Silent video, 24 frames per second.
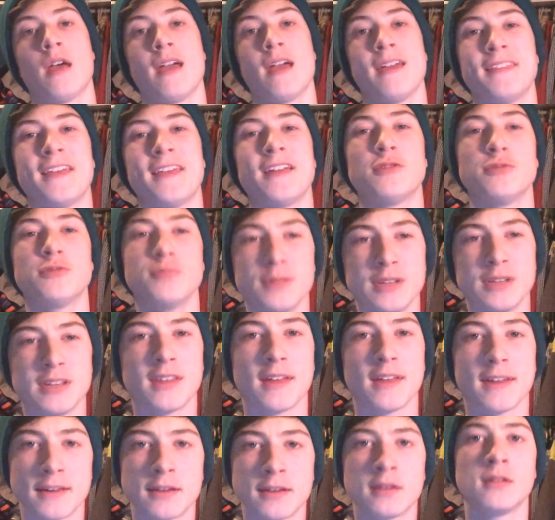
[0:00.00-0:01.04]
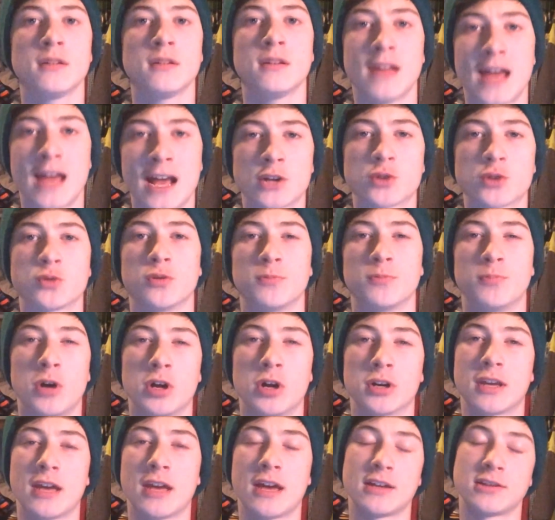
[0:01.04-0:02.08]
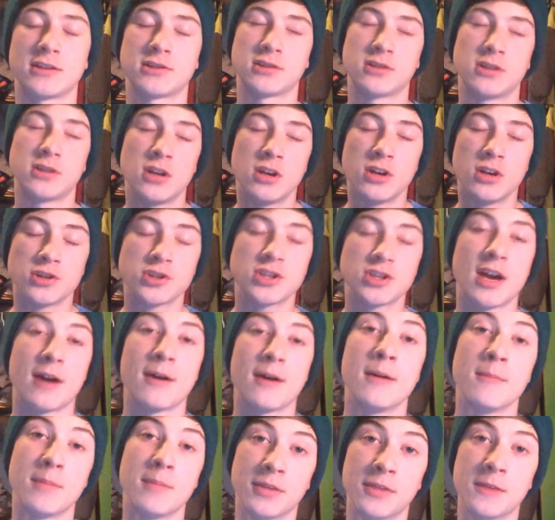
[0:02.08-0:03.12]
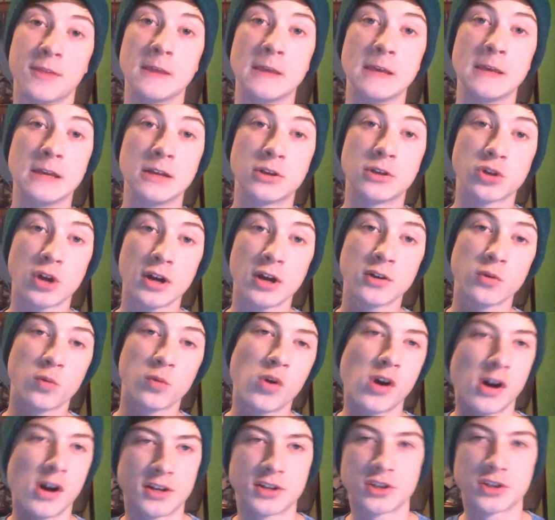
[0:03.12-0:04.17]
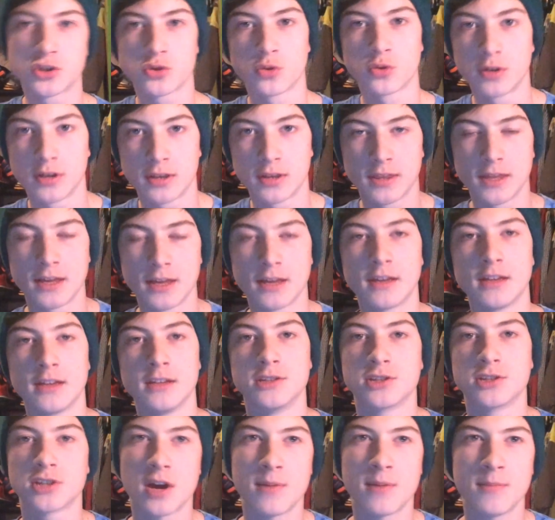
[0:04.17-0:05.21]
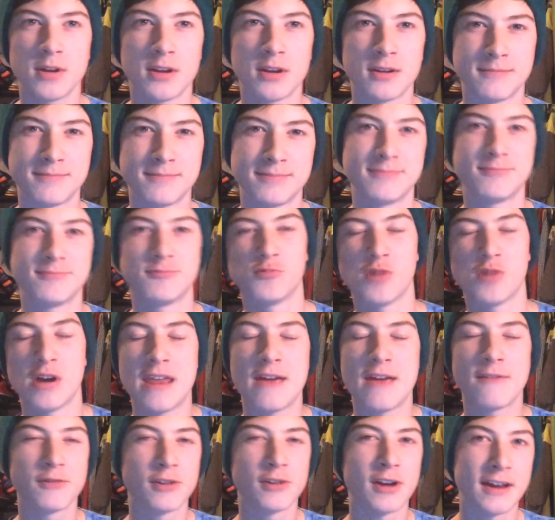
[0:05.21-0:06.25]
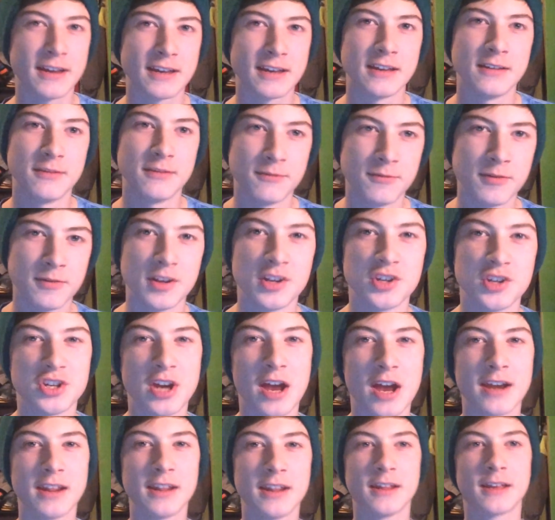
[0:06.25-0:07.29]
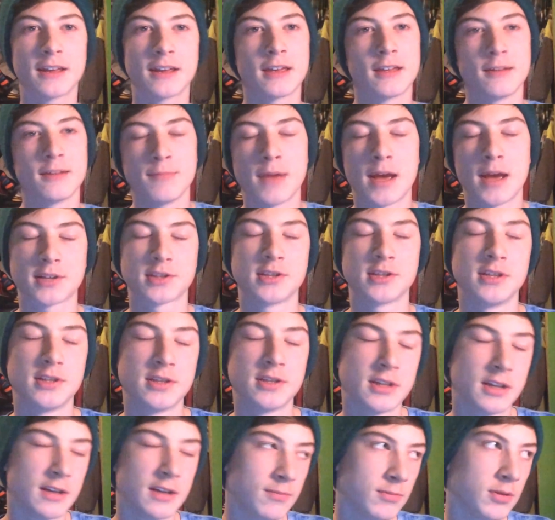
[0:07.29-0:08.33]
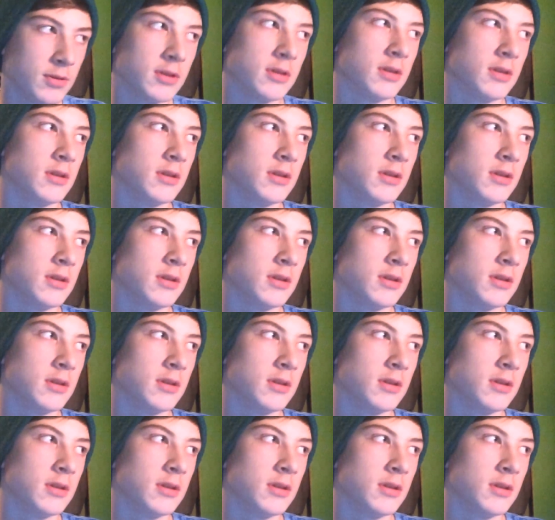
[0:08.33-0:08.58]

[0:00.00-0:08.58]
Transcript: and that'll be like an actual podcast. So yeah, but the trying to watch sort of thing is coming up whenever I can finish editing it. Max needs to give me